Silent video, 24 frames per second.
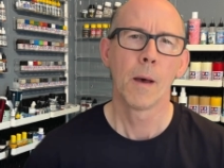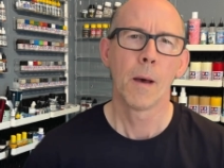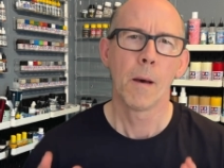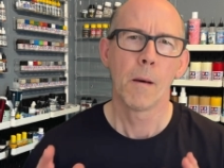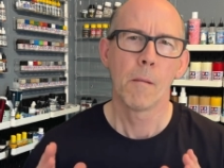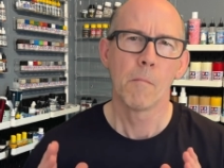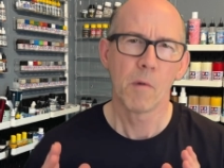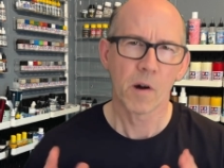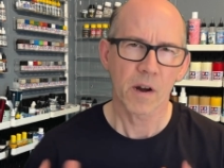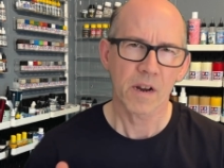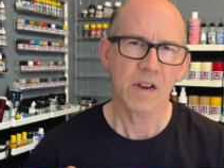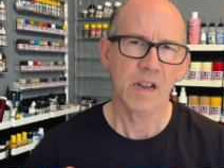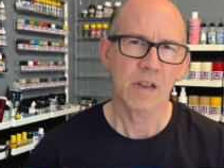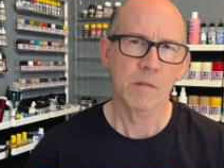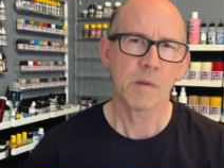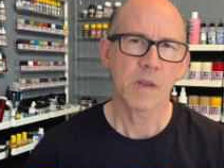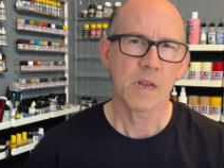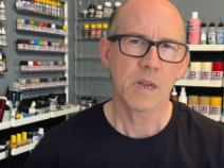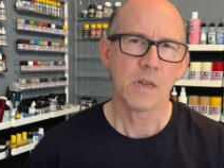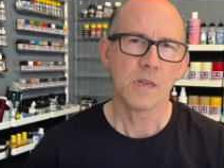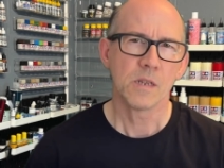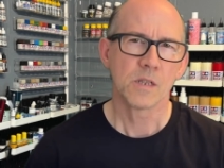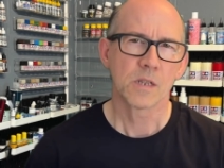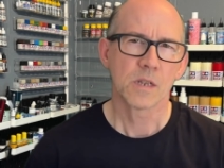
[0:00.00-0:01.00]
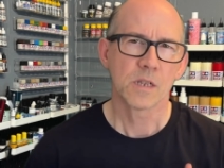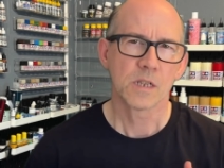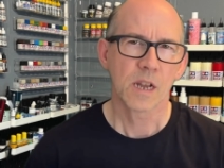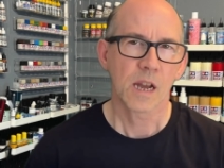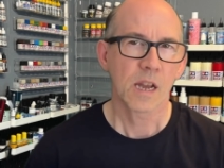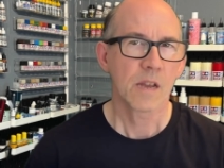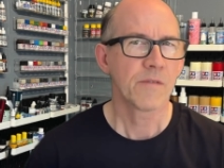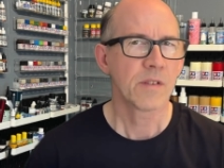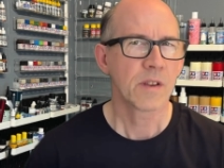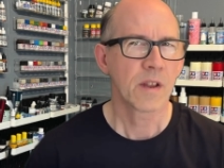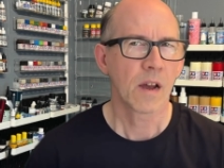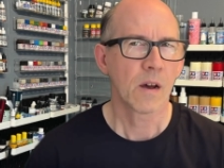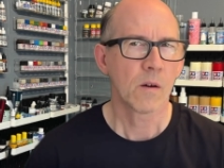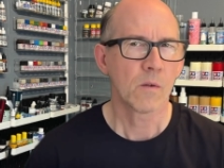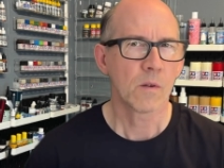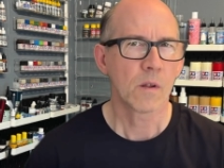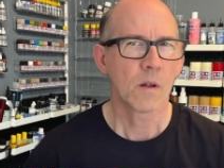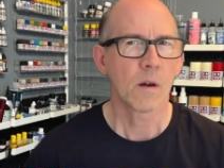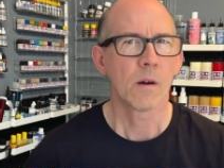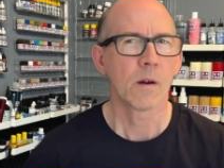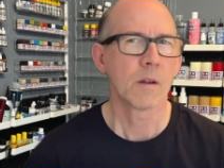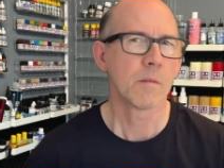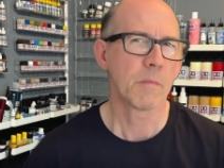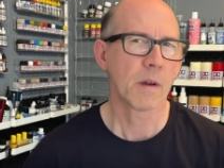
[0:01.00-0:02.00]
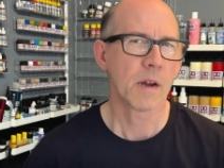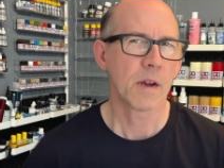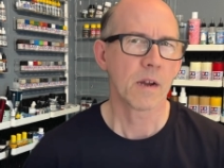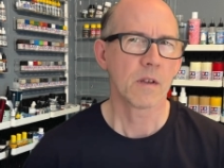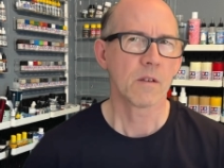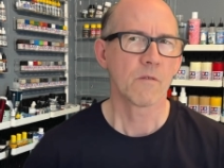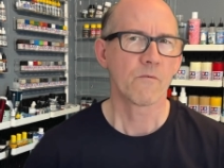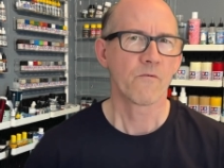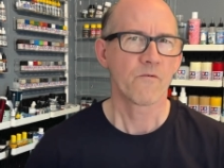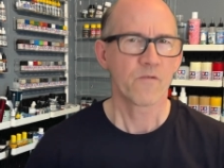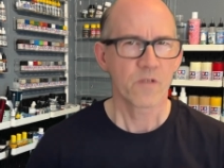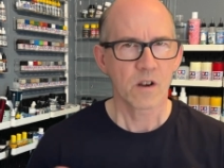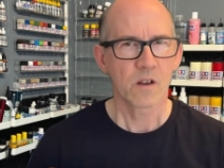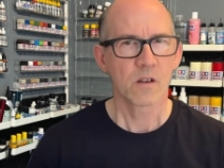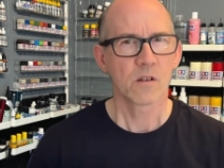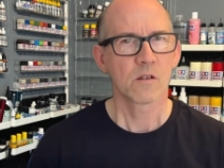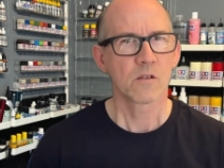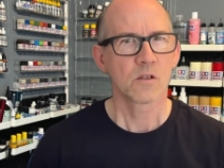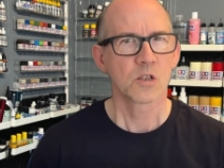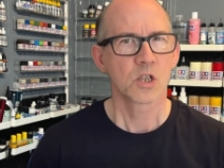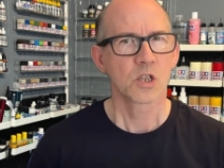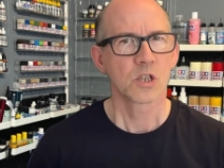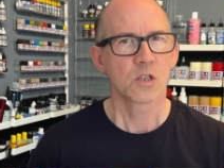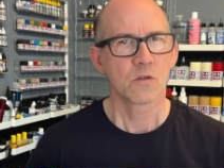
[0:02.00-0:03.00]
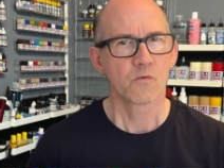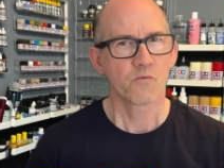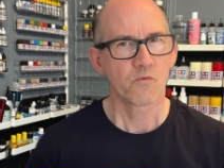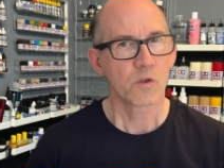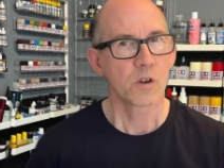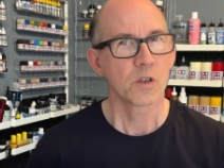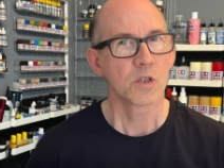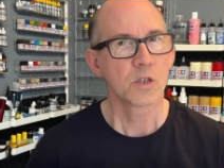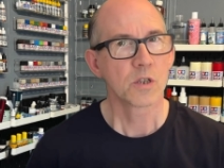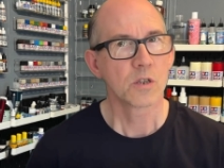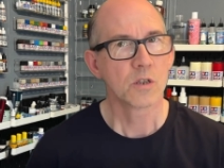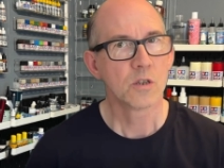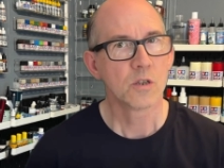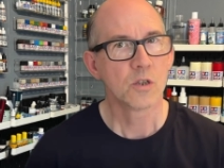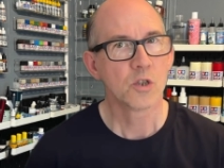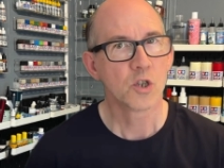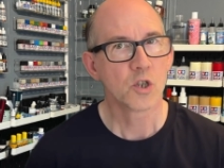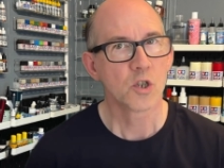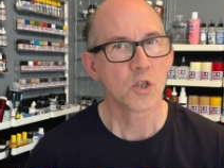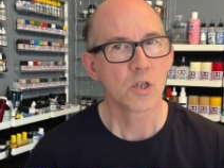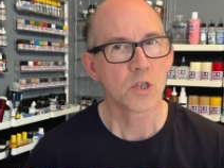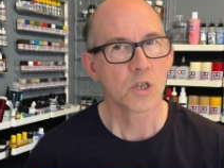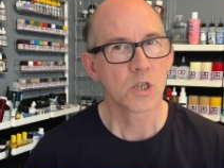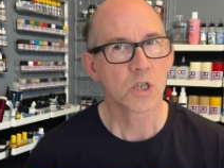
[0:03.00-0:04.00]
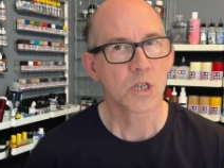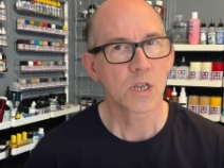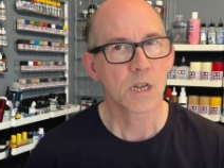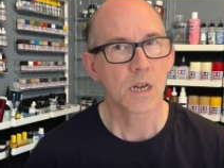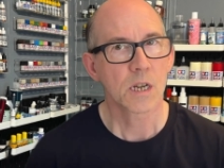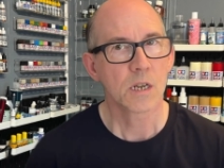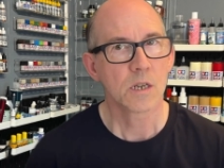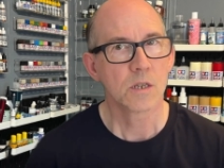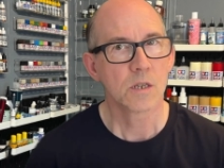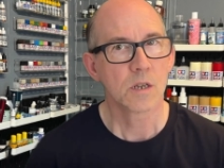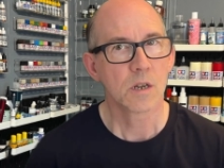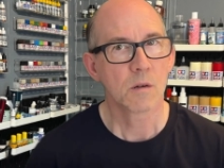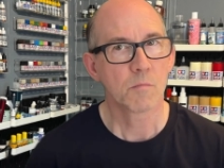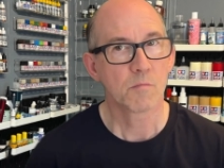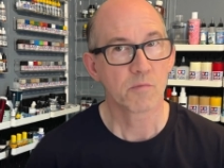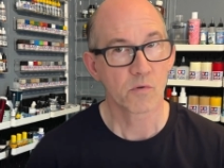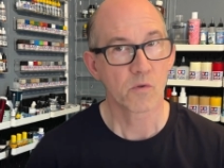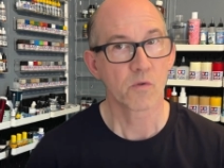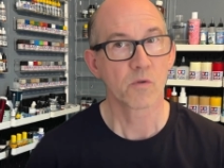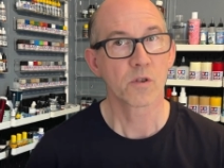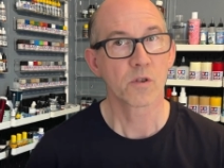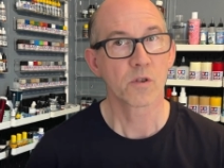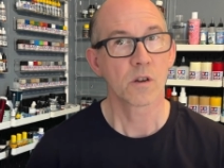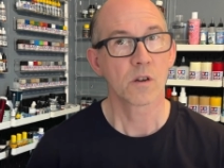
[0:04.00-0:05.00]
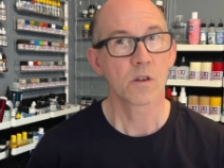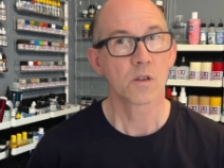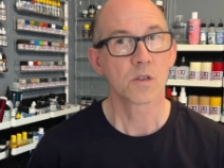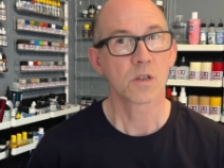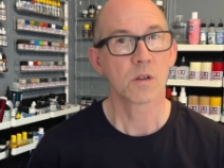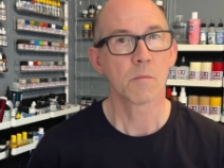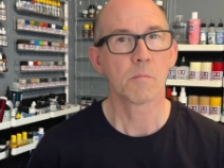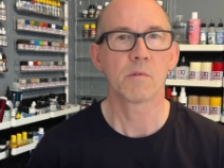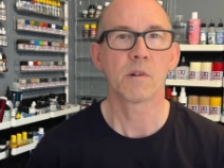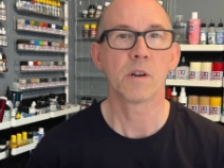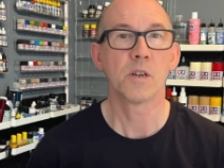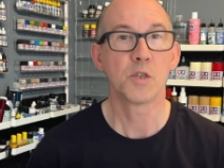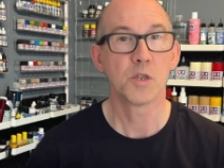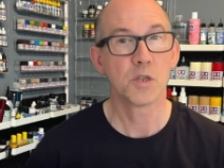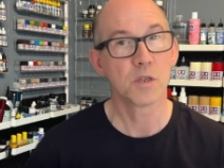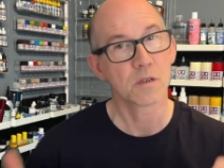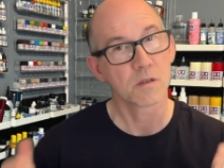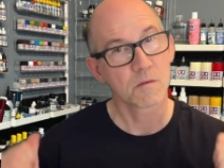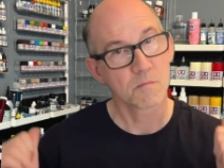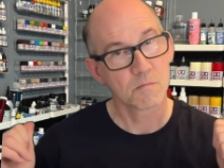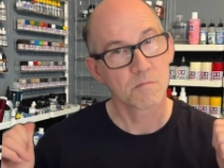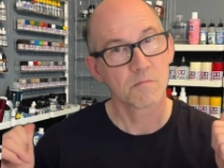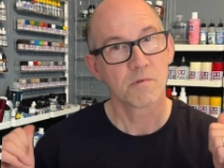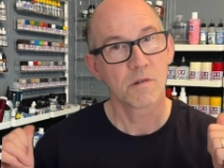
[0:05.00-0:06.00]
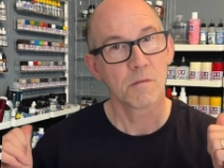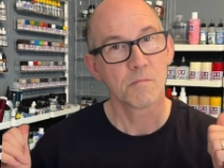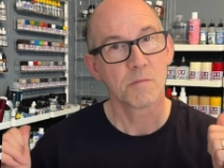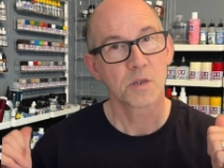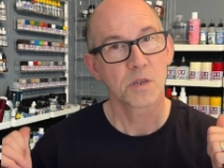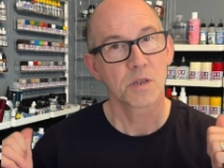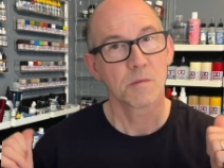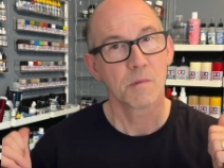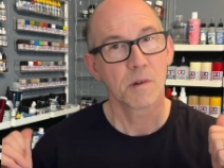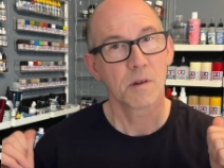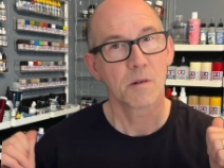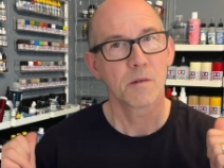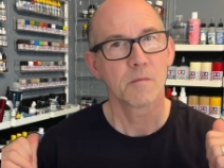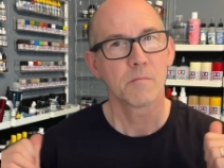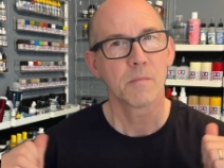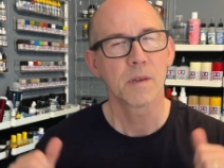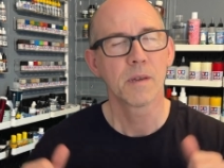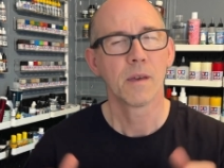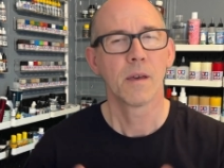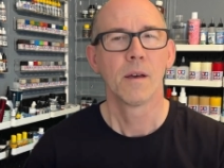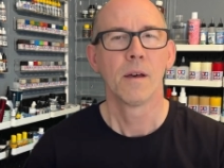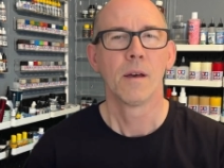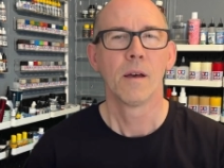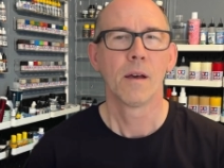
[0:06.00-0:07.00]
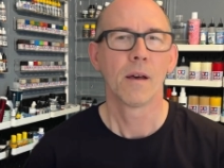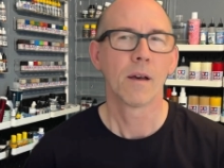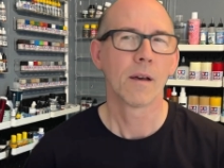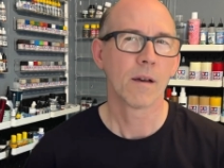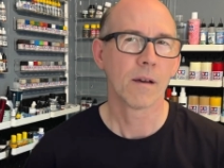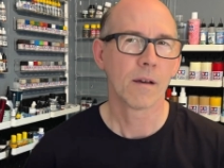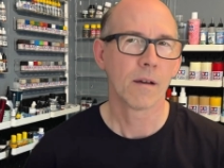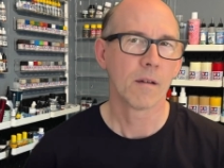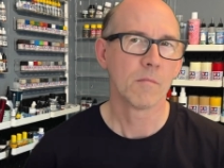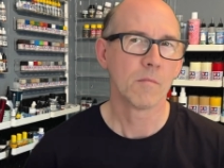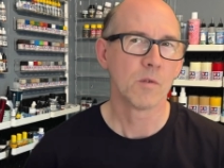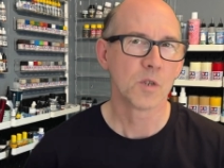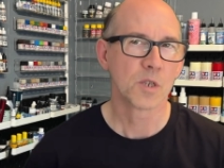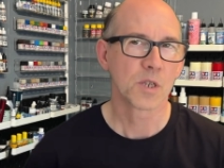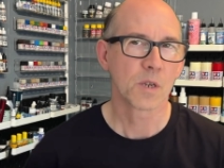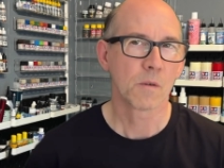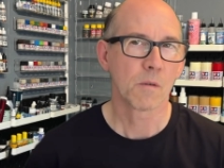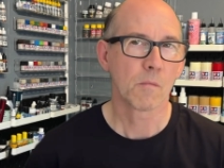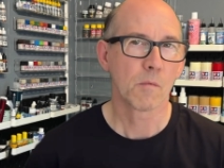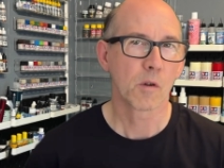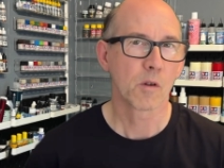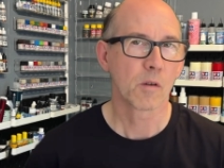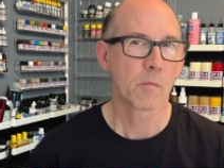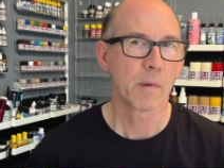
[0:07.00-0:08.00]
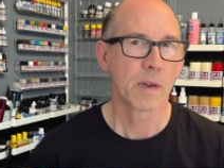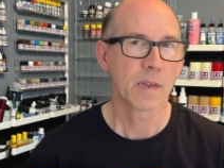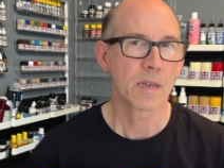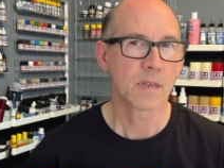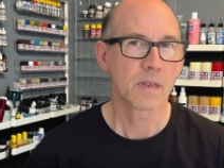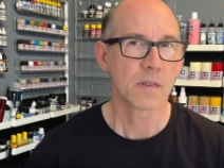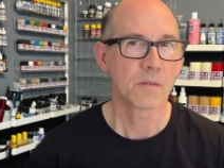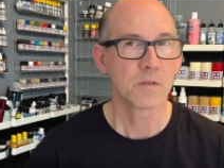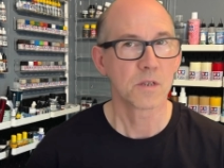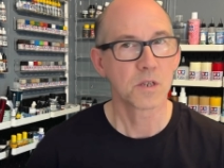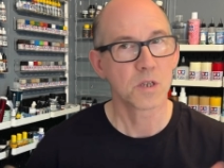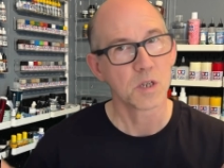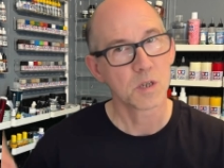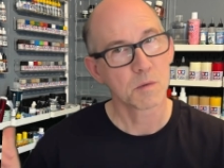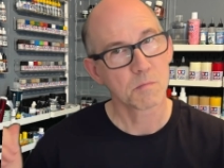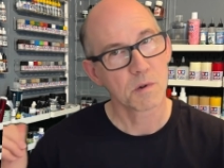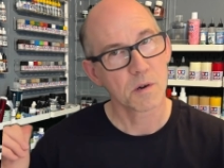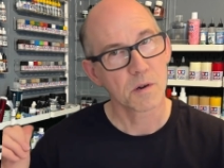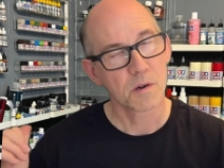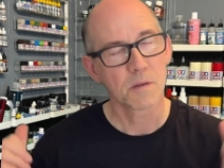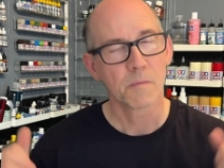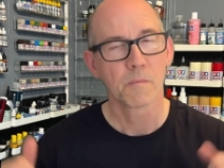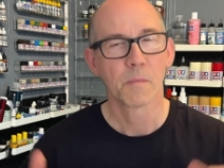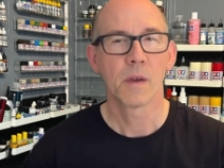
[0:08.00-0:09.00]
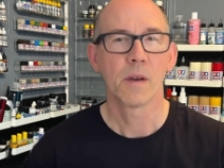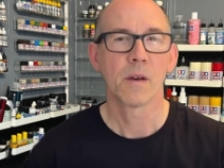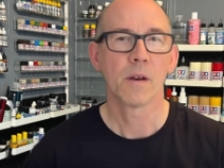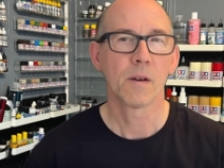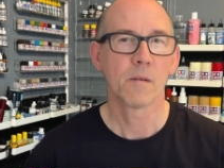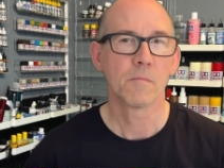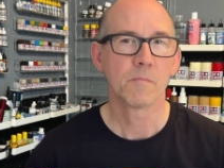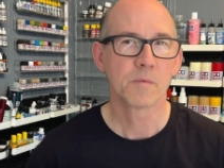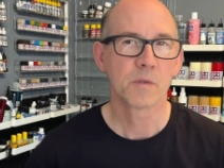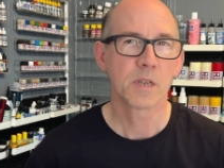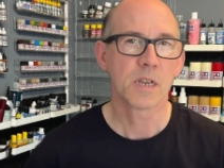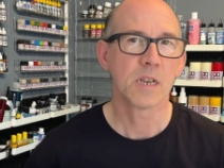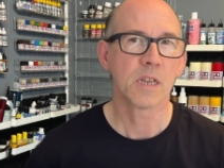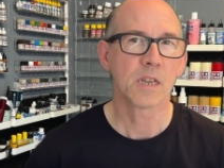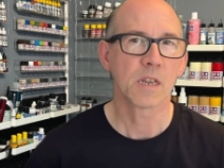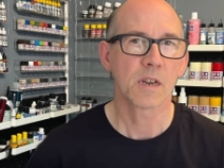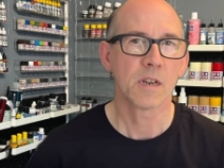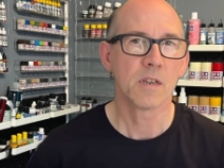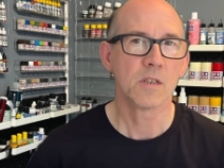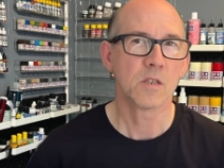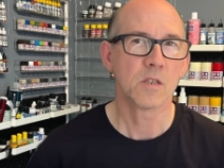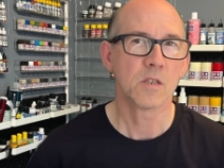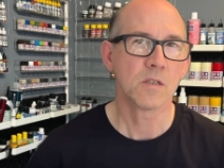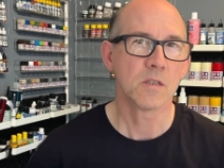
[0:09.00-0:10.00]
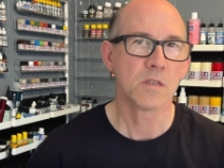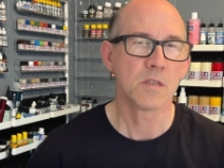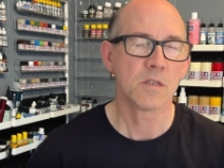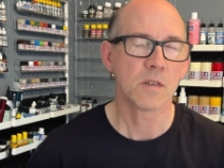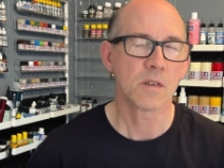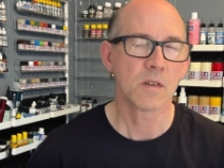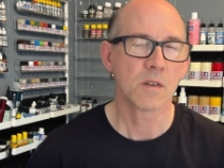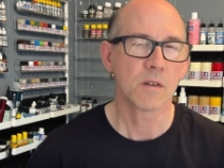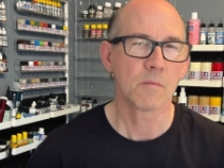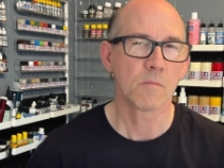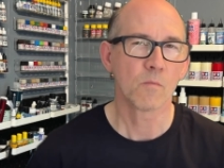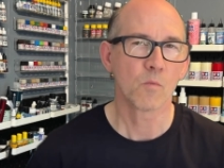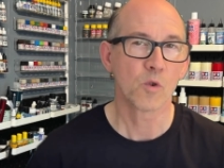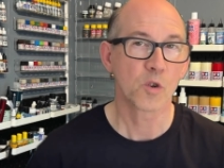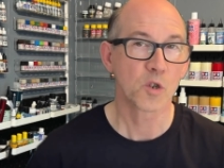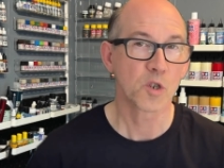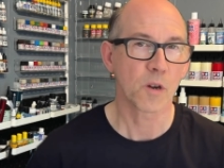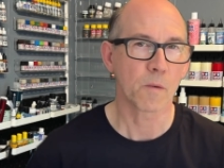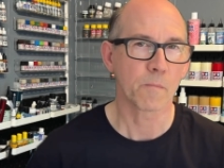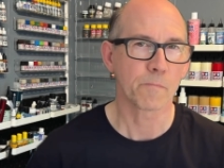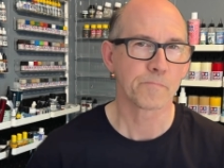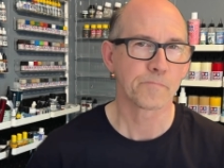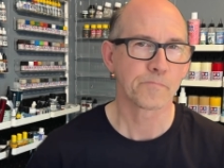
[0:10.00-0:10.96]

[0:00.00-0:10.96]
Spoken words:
My name is David Howell. I'm a freelance writer, journalist, and broadcaster. But as you can probably see behind me, I'm also a model maker, and this is my dedicated workshop.